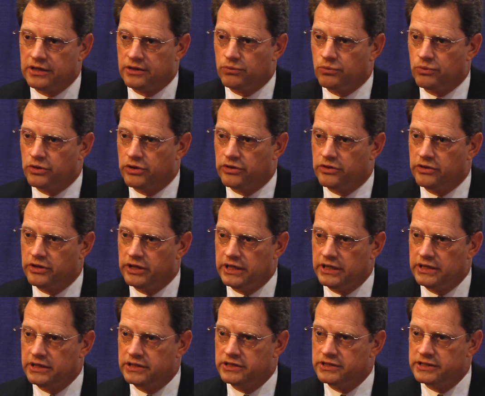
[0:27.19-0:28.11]
with
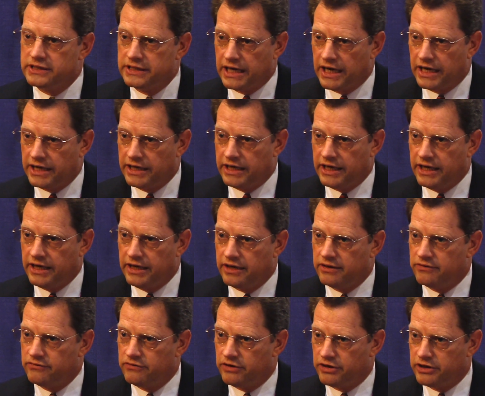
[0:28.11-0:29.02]
the CIA
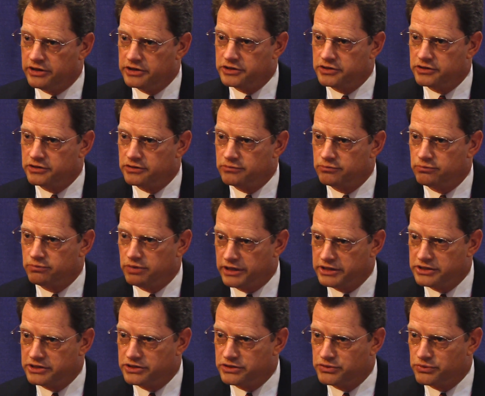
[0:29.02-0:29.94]
in various
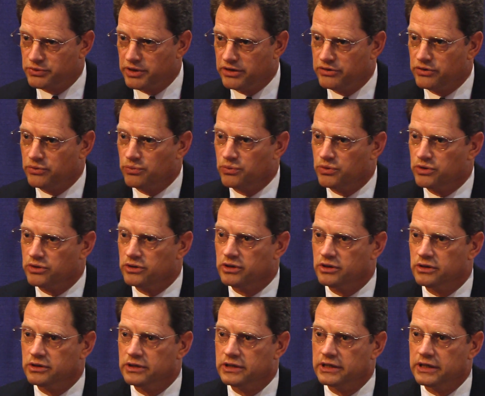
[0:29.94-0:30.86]
places around the
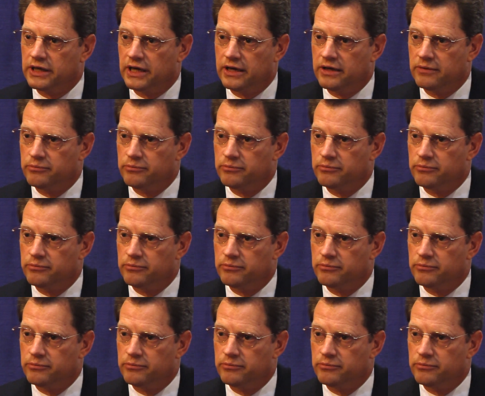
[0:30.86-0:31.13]
world,